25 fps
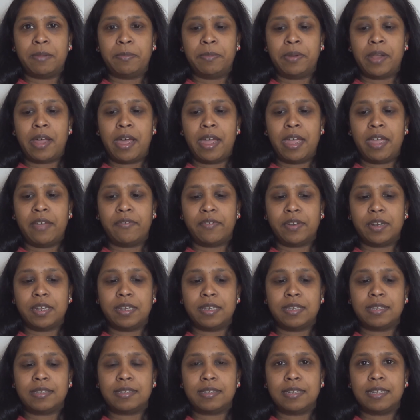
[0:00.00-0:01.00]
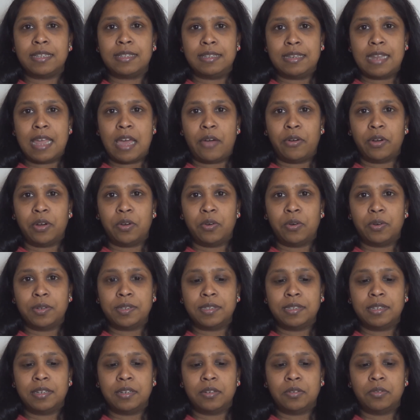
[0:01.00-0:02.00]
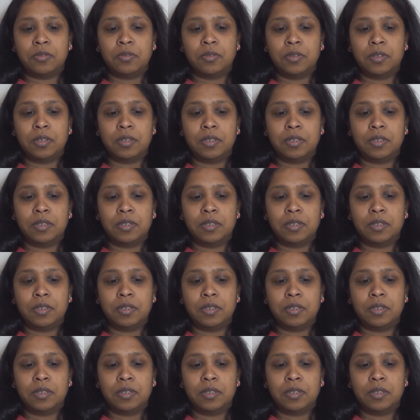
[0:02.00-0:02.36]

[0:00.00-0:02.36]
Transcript: apply evidence is now a core skill.